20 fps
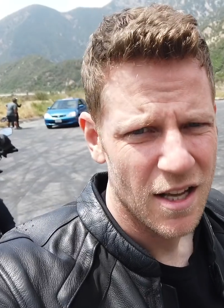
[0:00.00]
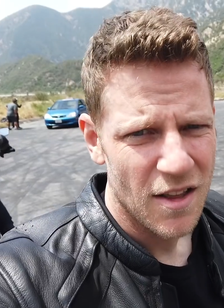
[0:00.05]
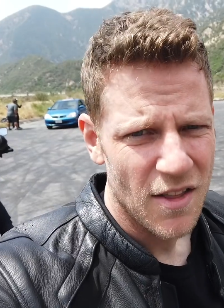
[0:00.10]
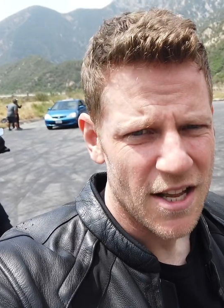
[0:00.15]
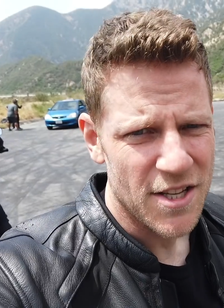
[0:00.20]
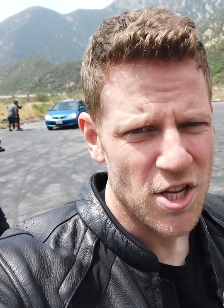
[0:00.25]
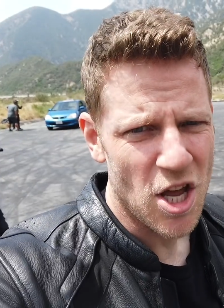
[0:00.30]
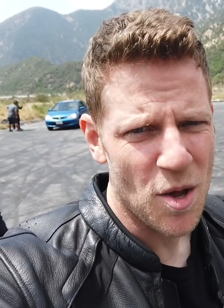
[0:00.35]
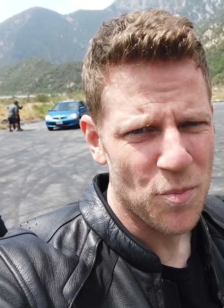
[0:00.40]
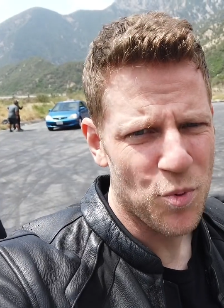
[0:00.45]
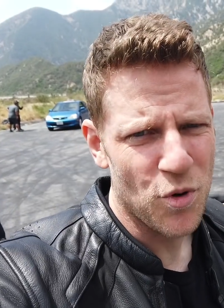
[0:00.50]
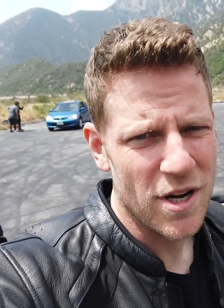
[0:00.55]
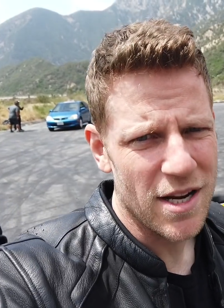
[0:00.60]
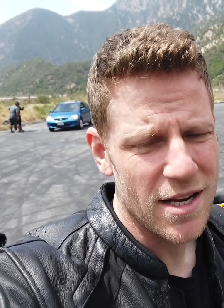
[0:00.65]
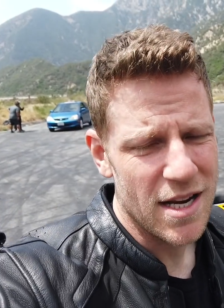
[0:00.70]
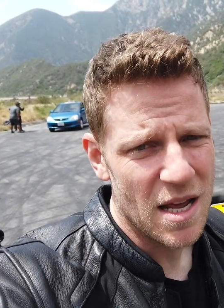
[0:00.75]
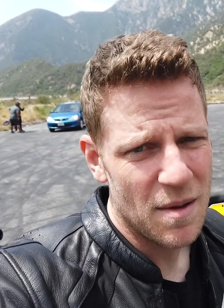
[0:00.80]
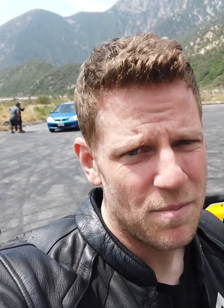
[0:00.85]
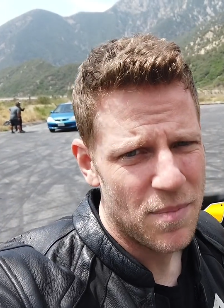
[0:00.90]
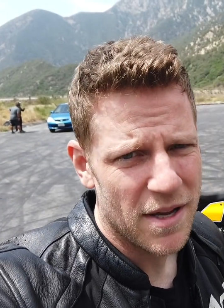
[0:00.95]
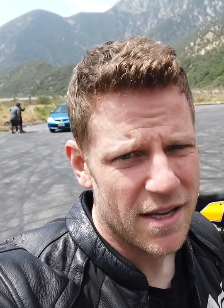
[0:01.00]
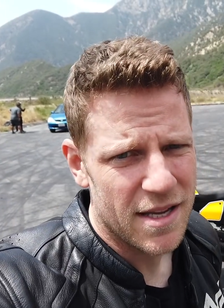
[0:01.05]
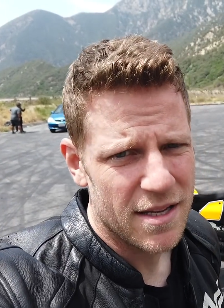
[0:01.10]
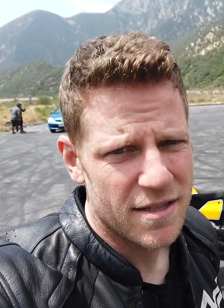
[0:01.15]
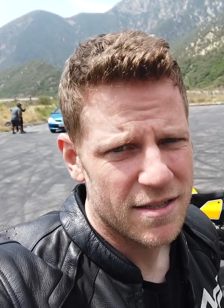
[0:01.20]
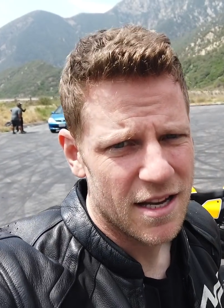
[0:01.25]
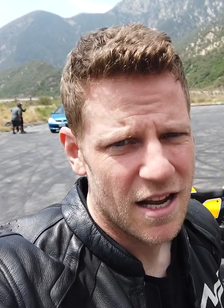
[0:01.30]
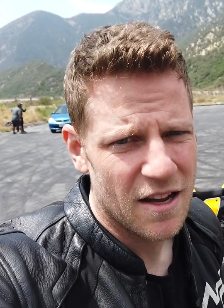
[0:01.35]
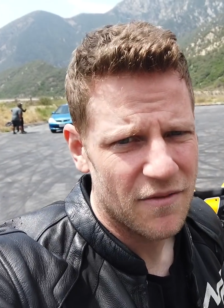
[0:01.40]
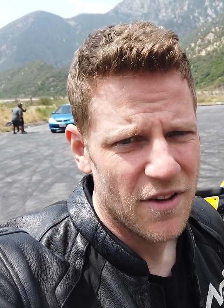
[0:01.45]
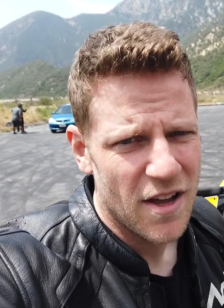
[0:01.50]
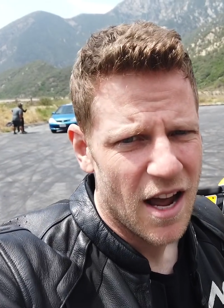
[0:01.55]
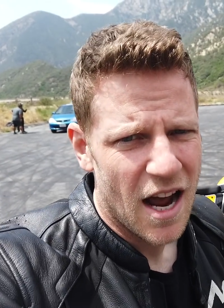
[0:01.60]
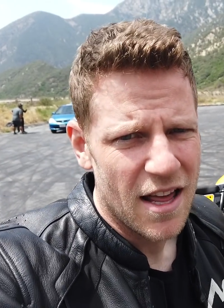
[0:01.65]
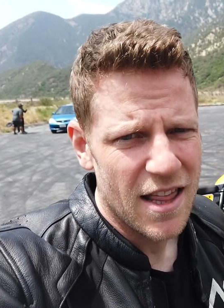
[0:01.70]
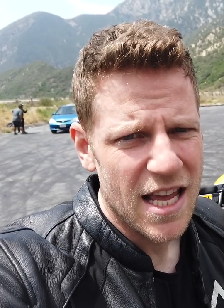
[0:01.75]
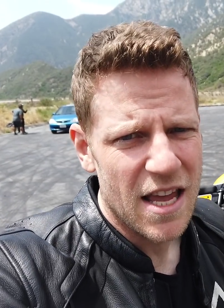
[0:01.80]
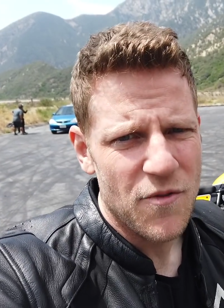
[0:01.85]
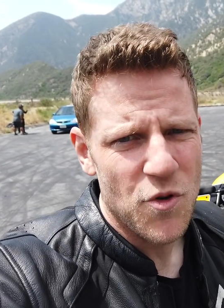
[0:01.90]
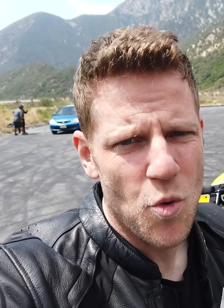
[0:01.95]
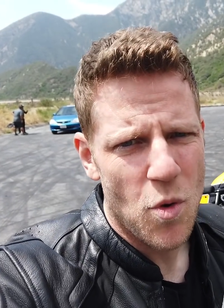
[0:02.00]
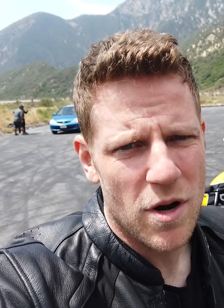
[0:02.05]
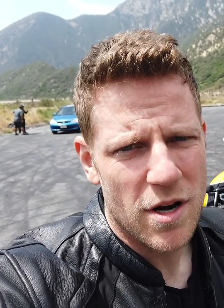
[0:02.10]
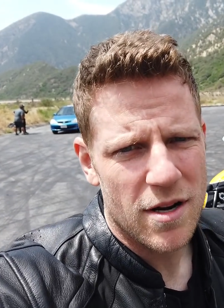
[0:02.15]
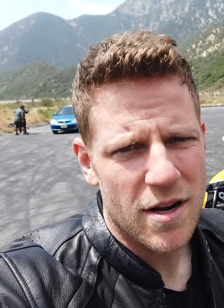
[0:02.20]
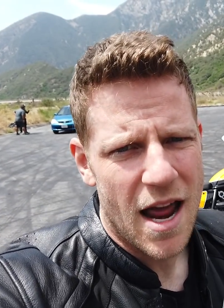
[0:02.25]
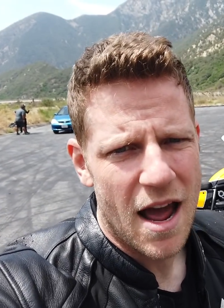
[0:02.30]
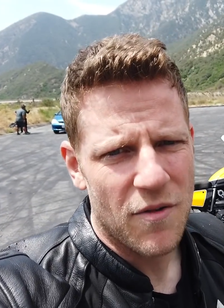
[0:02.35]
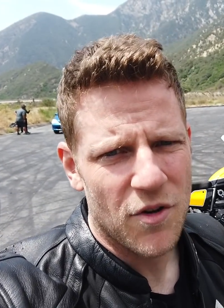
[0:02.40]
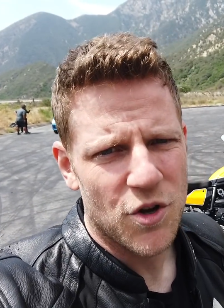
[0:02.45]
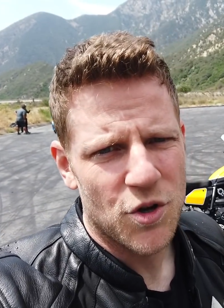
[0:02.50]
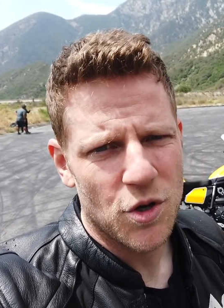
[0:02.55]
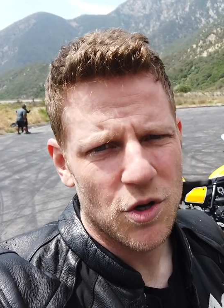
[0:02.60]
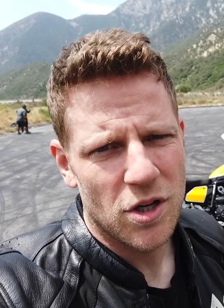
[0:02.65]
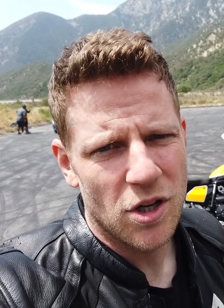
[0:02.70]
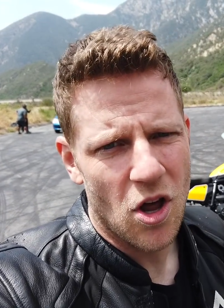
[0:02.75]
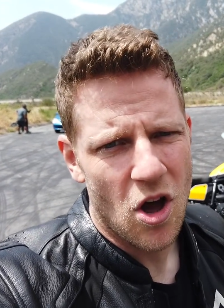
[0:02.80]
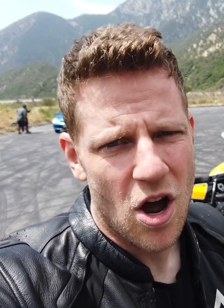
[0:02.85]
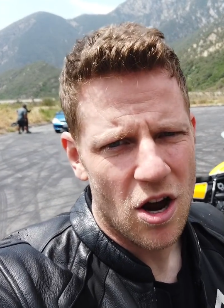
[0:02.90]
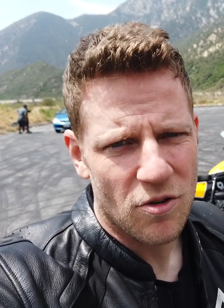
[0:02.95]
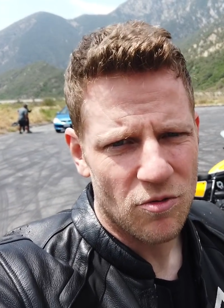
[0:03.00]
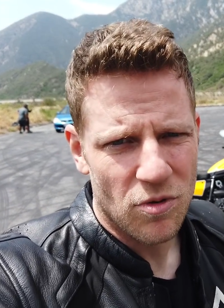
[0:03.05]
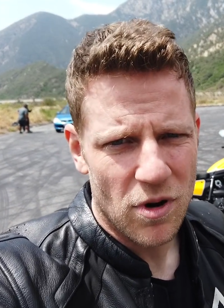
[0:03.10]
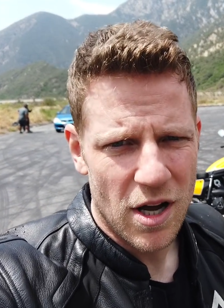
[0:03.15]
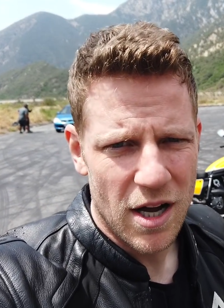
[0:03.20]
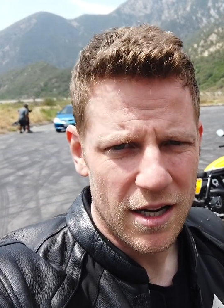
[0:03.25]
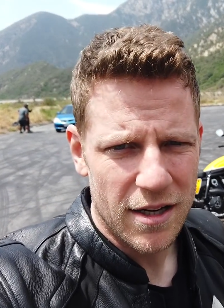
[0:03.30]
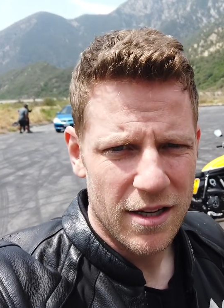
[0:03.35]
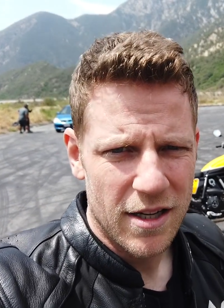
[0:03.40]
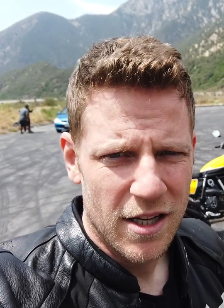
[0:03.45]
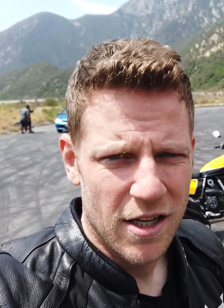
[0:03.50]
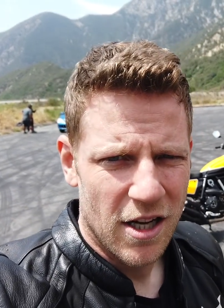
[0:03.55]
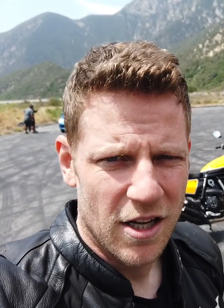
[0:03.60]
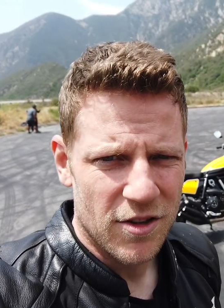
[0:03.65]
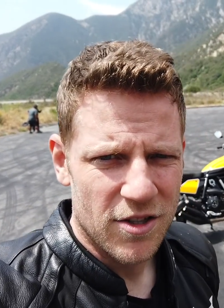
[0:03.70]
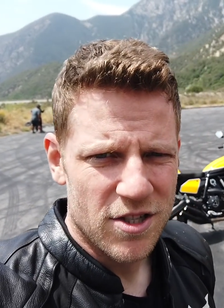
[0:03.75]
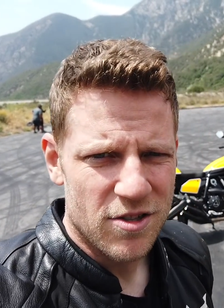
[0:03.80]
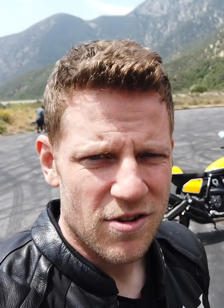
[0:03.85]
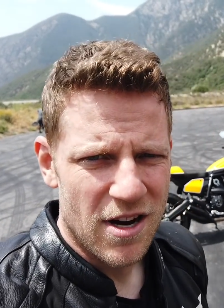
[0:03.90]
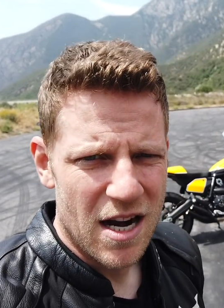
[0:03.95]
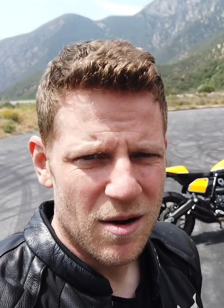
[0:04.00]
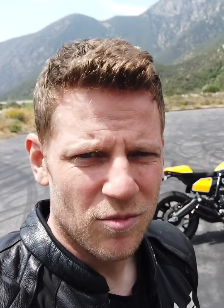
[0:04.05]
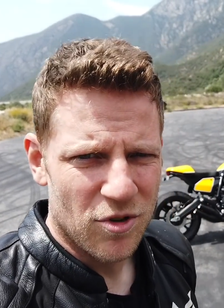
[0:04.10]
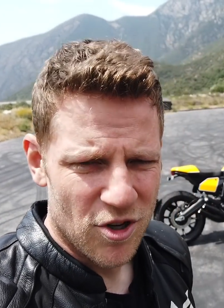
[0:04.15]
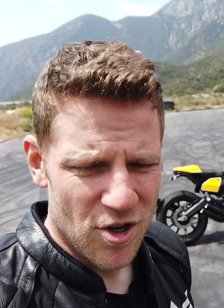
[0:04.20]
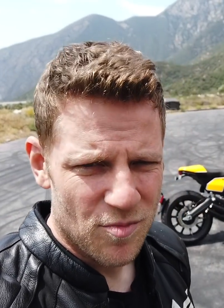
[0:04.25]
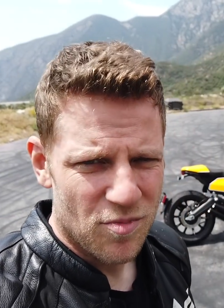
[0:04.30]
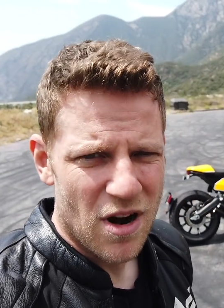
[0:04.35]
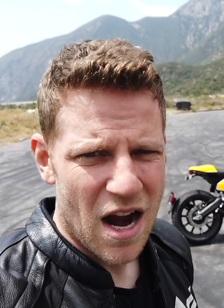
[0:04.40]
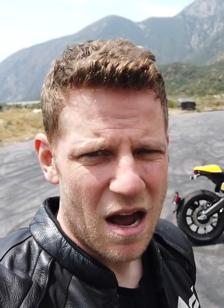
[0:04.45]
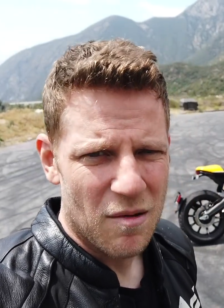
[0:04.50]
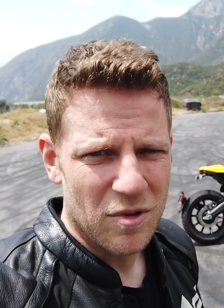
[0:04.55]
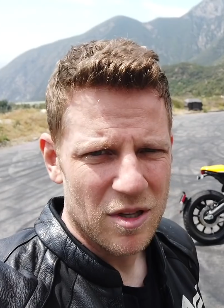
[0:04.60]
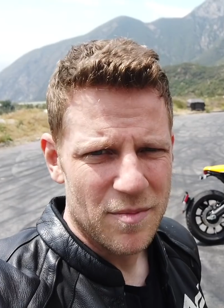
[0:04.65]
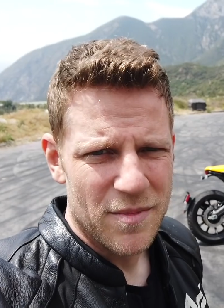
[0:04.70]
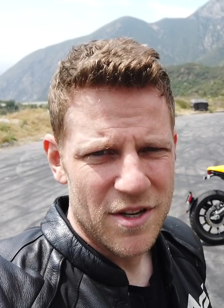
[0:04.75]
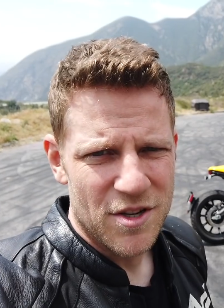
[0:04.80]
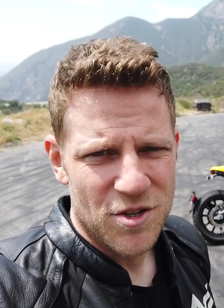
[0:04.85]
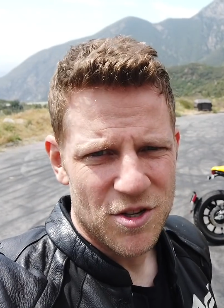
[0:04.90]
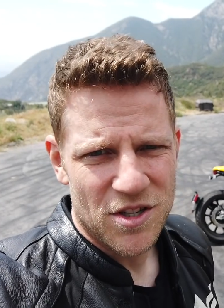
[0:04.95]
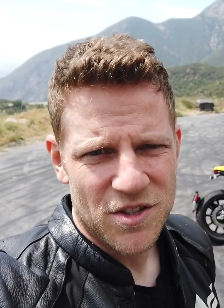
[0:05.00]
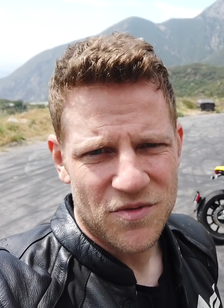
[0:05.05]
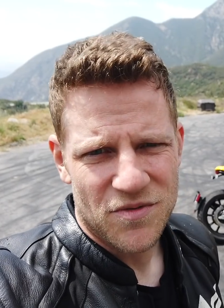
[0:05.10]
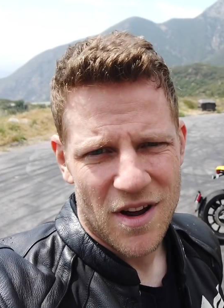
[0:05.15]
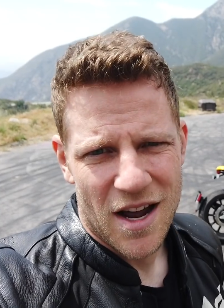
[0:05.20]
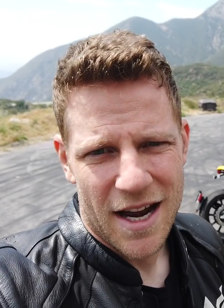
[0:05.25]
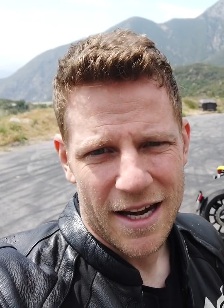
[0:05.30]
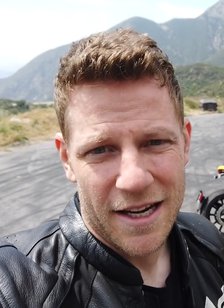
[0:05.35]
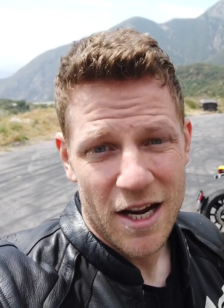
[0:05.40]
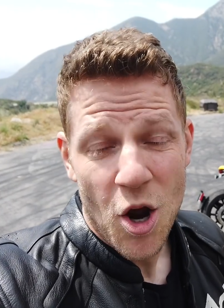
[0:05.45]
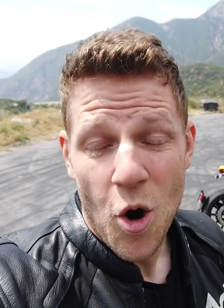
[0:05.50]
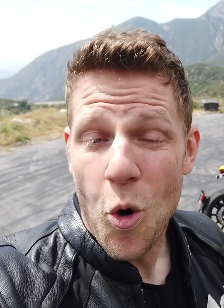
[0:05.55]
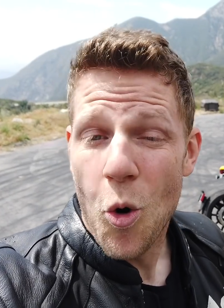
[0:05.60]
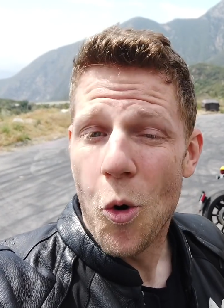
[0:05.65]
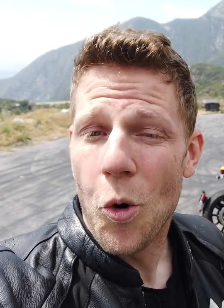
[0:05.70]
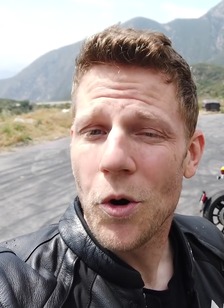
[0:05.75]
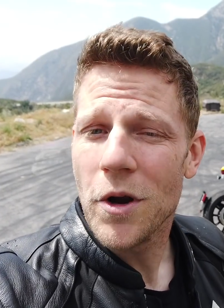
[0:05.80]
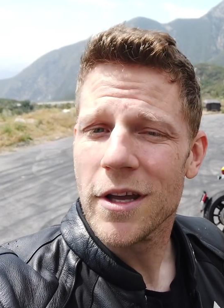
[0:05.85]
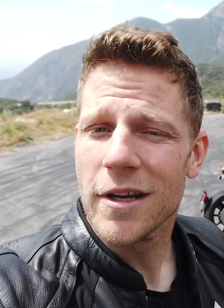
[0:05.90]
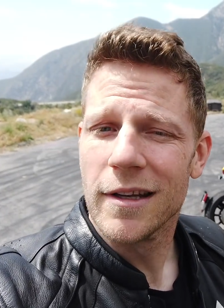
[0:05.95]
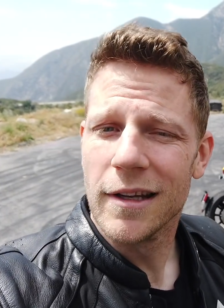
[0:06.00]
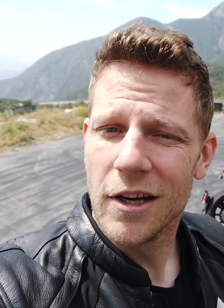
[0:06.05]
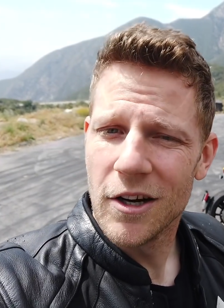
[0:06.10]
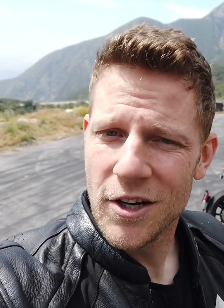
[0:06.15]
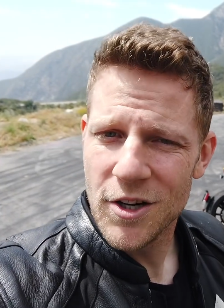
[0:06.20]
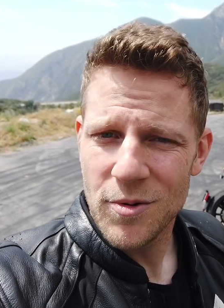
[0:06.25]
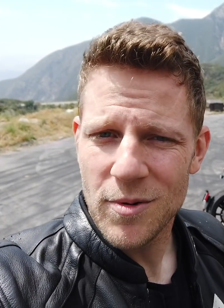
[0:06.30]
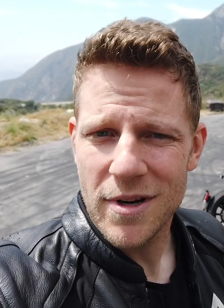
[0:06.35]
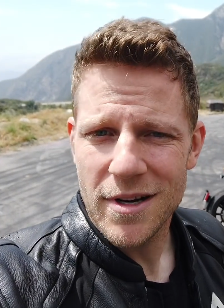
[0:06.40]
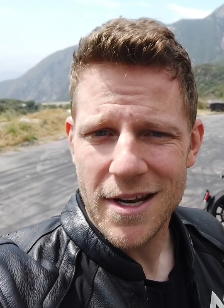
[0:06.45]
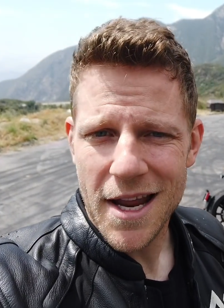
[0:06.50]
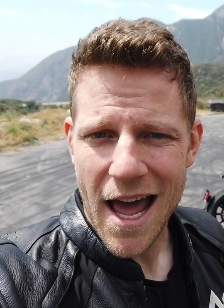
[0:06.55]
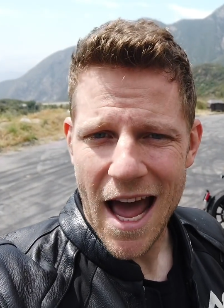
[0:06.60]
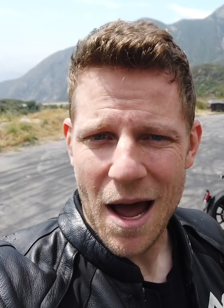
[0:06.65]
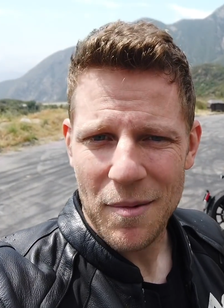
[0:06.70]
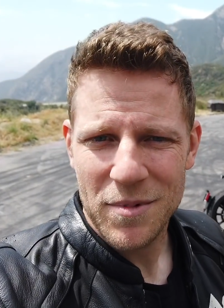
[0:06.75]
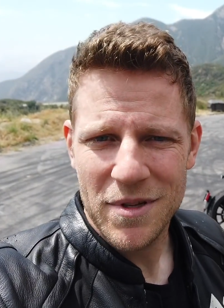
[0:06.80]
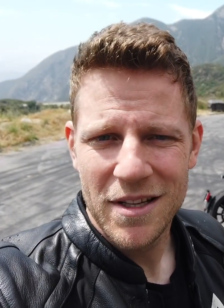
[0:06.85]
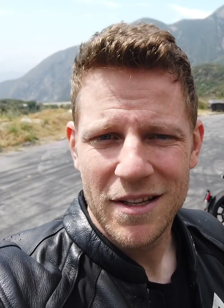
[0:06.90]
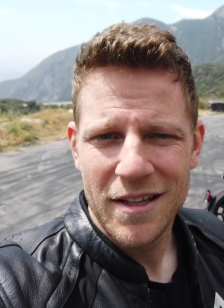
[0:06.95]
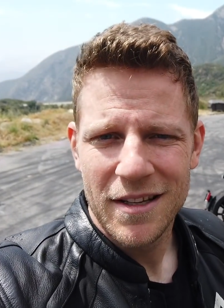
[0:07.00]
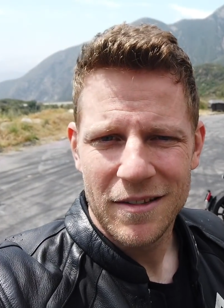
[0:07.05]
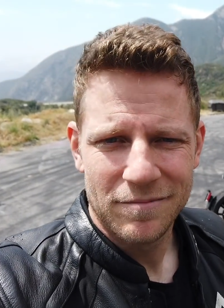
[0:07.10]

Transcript: that's all pretty nitpicky stuff. I think if you wanted to have a good long run on the Scrambler, you'd probably be just fine. Or you'd learn to adapt.